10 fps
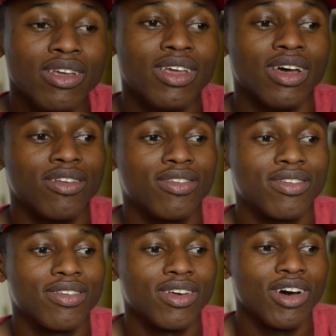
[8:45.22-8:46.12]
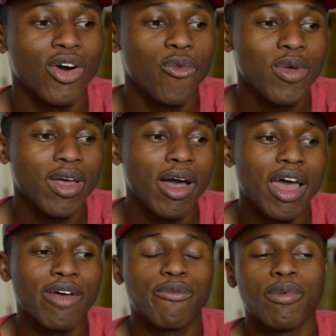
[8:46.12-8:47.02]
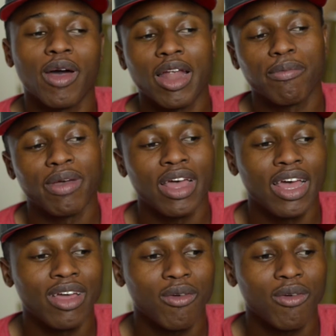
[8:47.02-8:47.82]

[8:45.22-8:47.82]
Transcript: Yes, I had a band.